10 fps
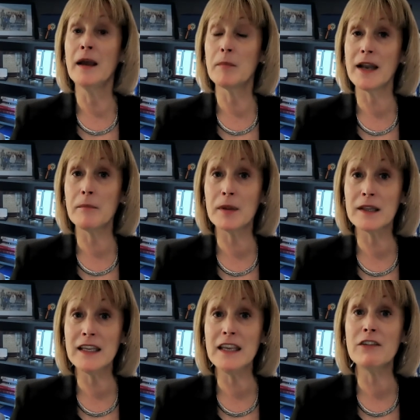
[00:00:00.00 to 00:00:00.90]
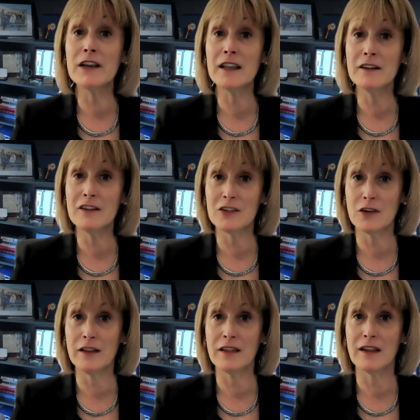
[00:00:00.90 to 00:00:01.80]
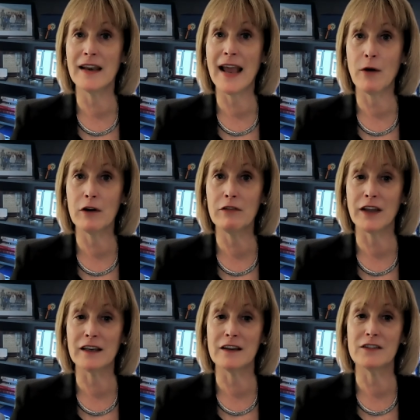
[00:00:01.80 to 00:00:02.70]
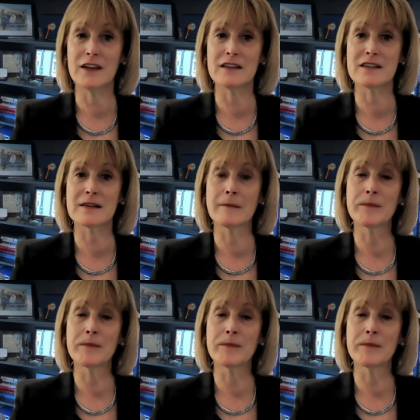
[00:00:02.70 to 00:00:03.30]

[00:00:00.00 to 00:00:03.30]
but I believe it can strengthen our effectiveness.